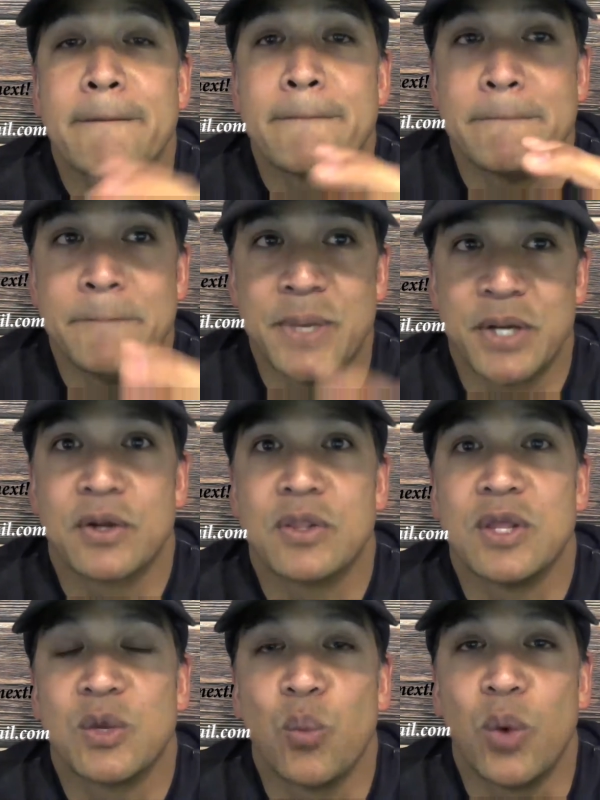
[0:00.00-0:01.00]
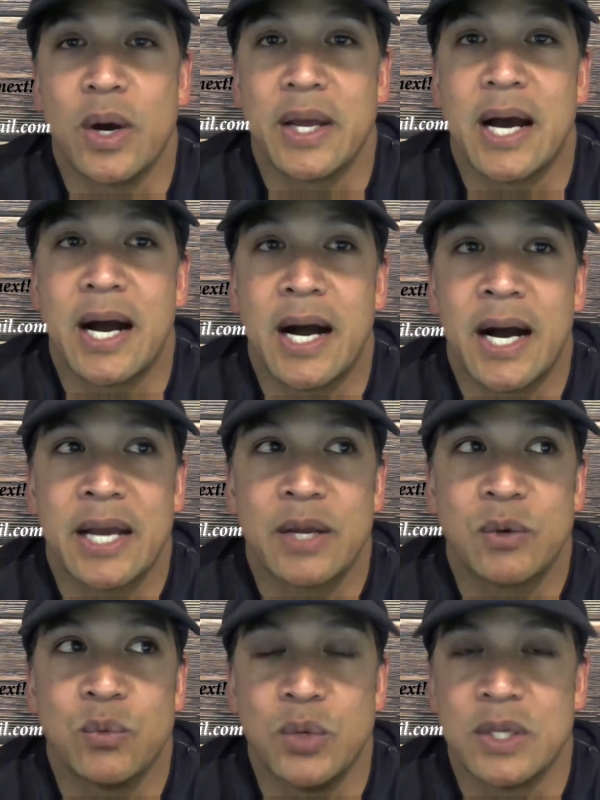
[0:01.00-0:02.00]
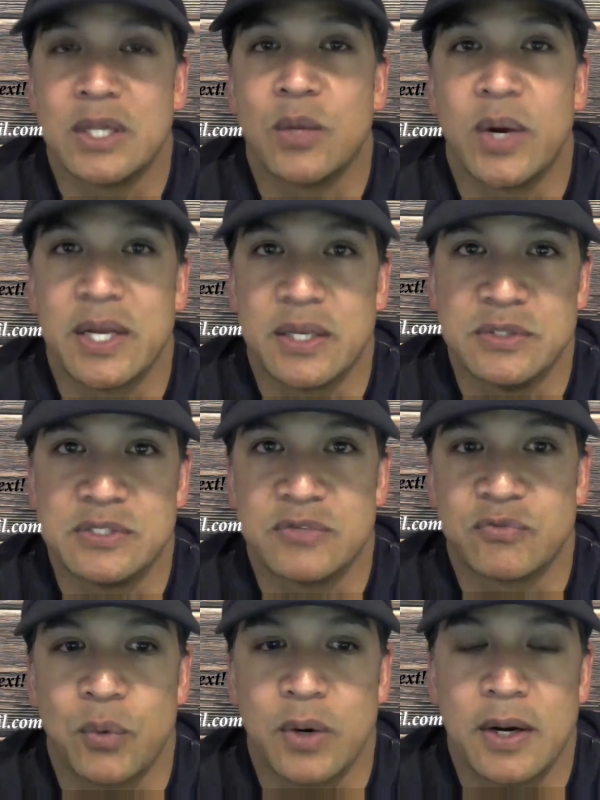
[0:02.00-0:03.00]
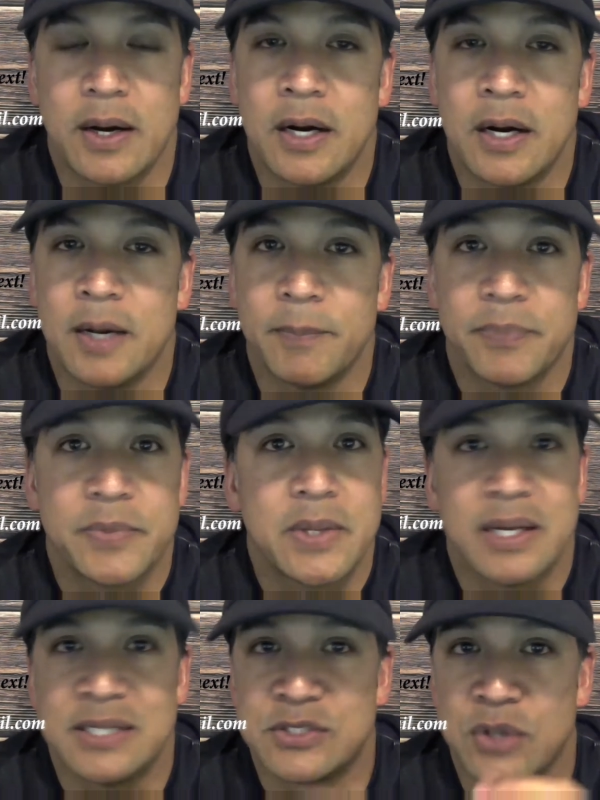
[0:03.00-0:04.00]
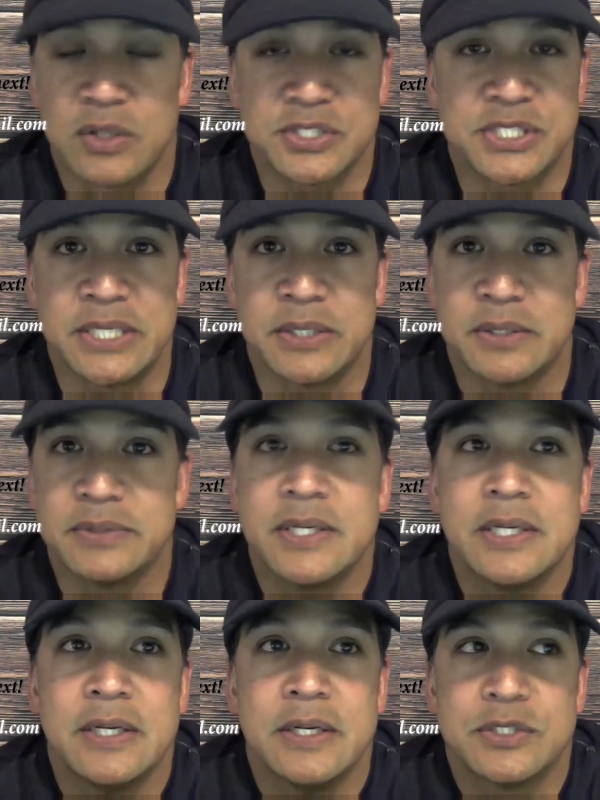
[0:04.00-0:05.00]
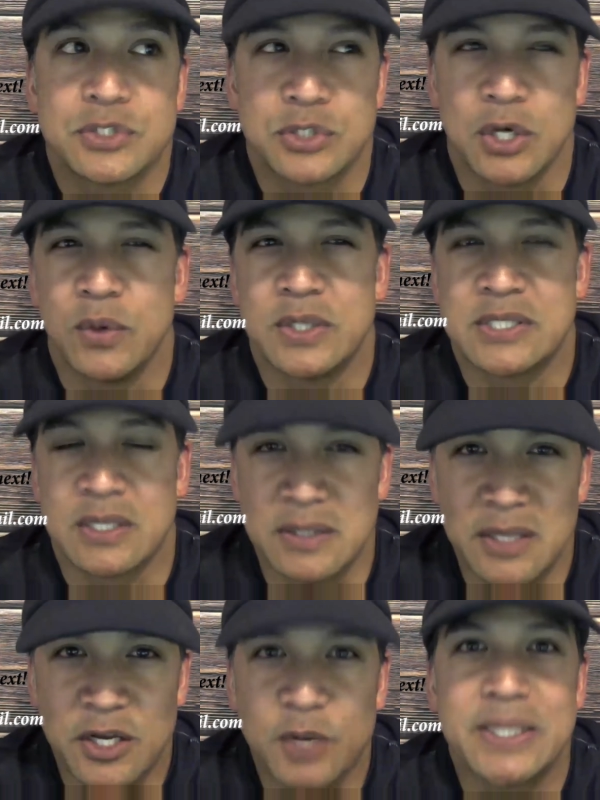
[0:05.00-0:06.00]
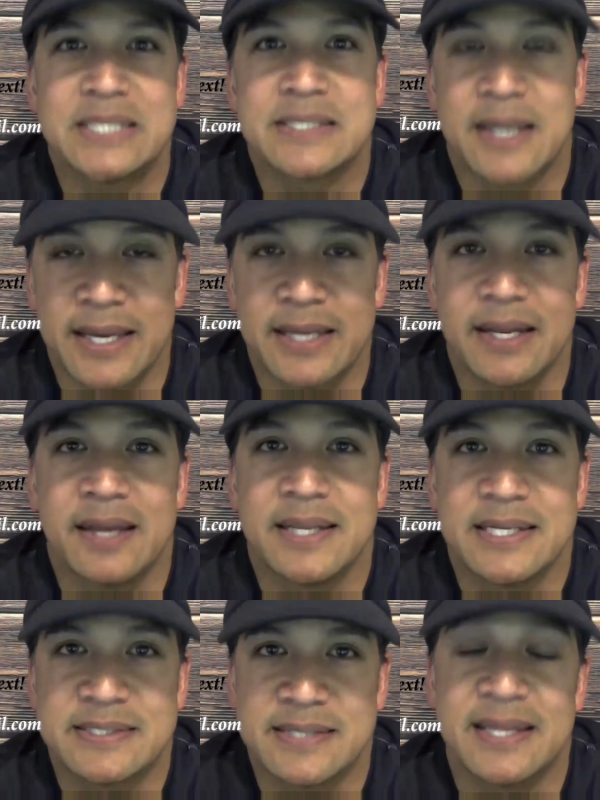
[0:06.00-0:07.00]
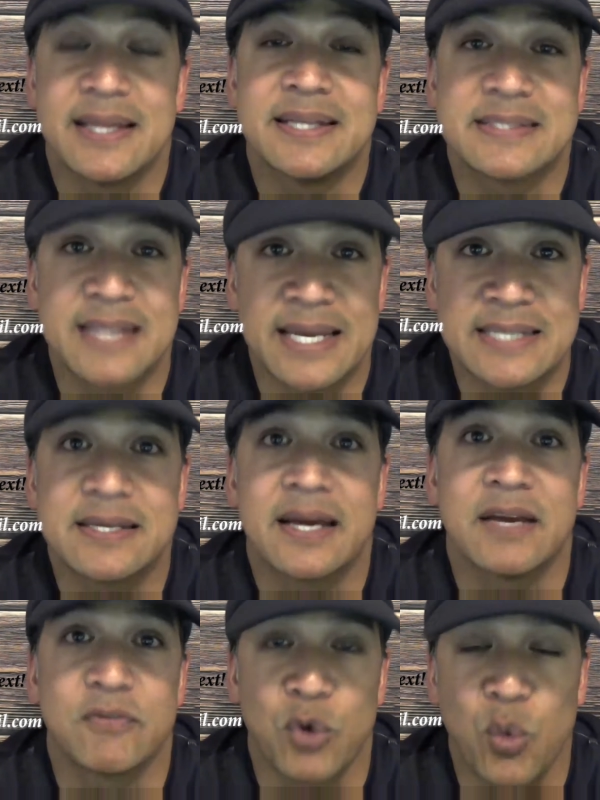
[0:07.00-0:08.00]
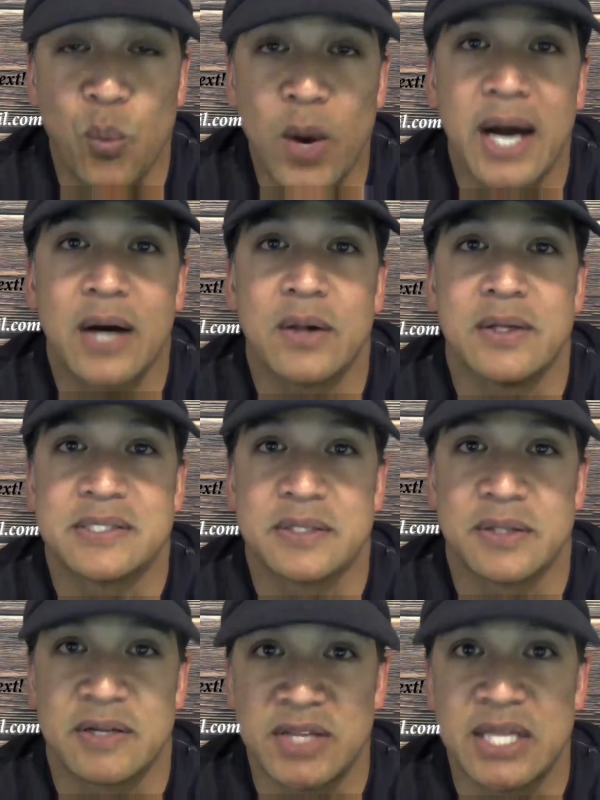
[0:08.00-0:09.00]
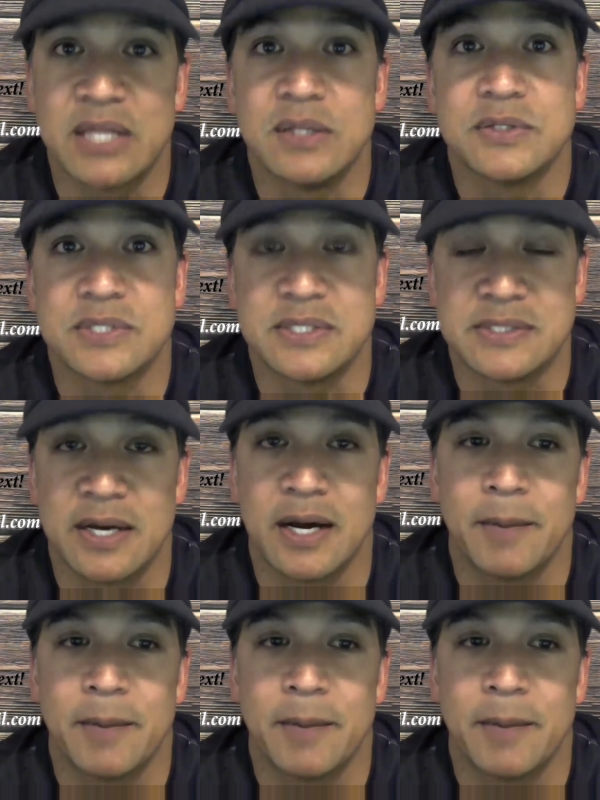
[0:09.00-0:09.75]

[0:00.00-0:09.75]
bigger than what I really want to use it for. It's all sealed, so it's a little bit tight, and they say that it stays tight for a while until everything loosens up.